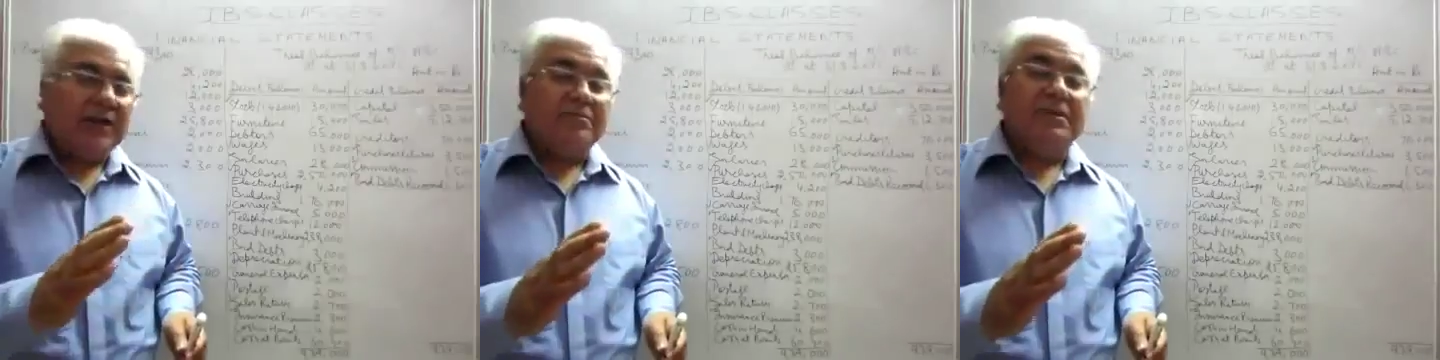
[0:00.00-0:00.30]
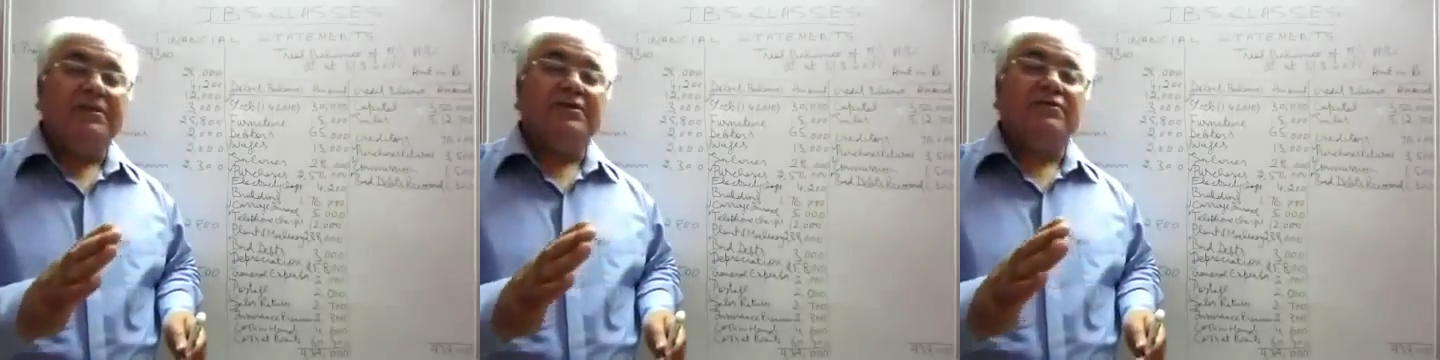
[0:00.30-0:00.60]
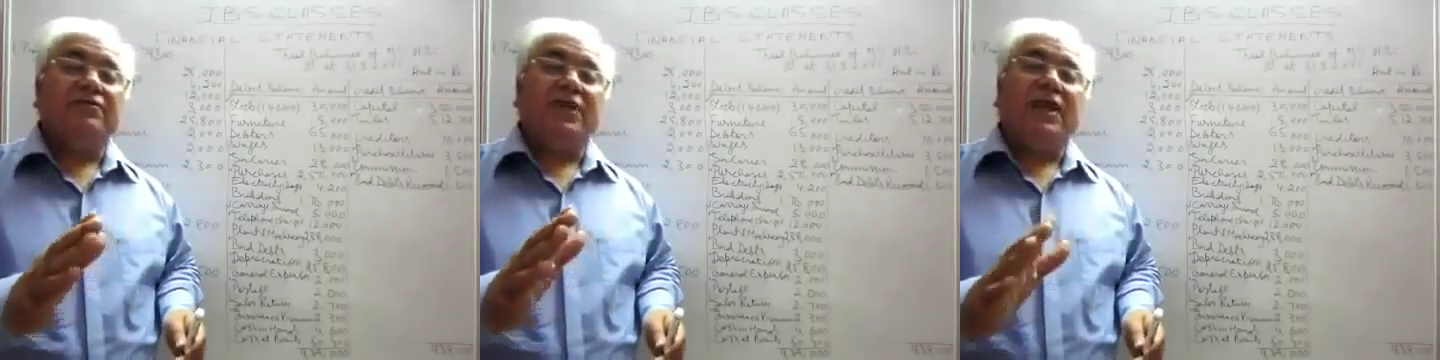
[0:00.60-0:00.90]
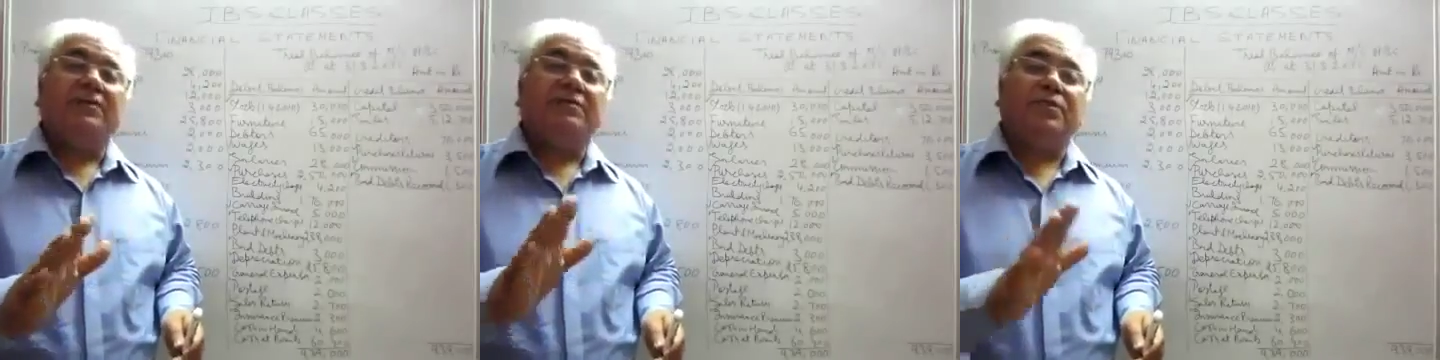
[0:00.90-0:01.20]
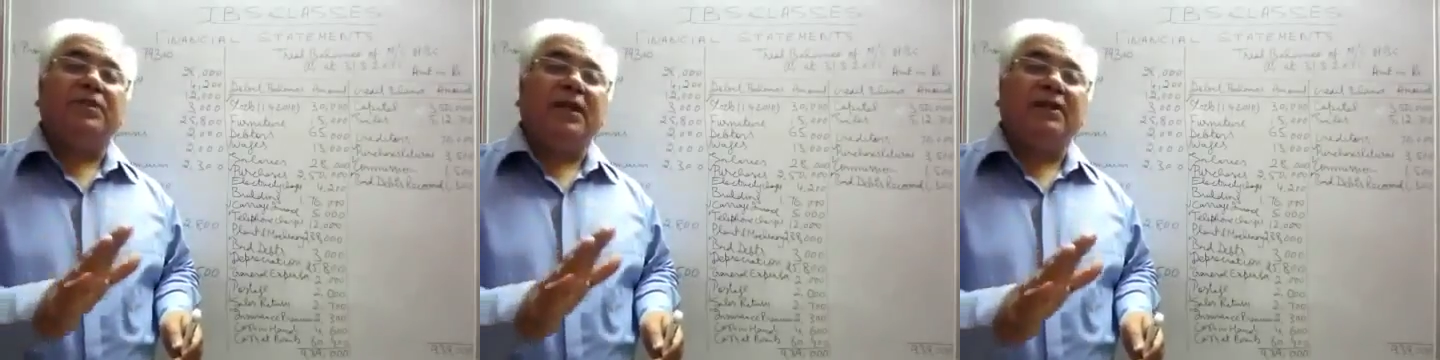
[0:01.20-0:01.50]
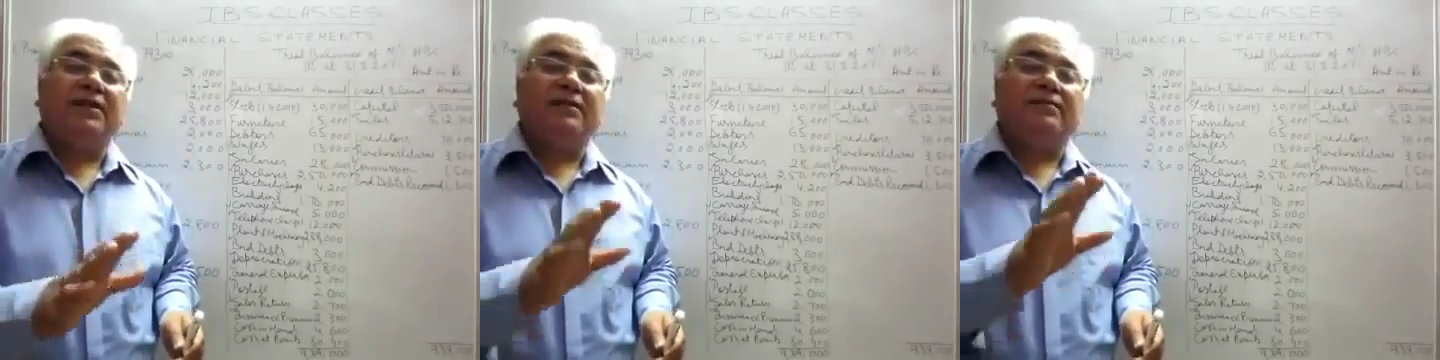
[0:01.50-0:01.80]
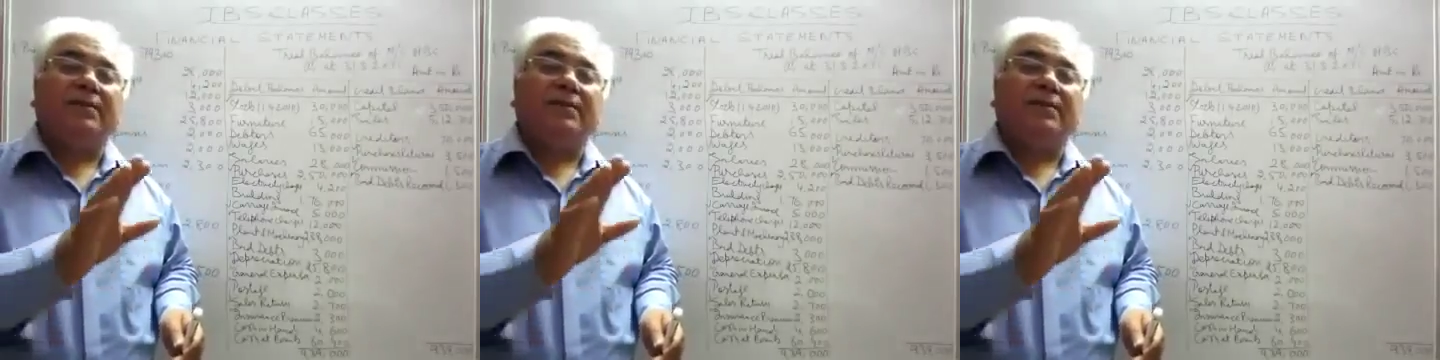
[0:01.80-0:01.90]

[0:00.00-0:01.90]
Okay, that means we had put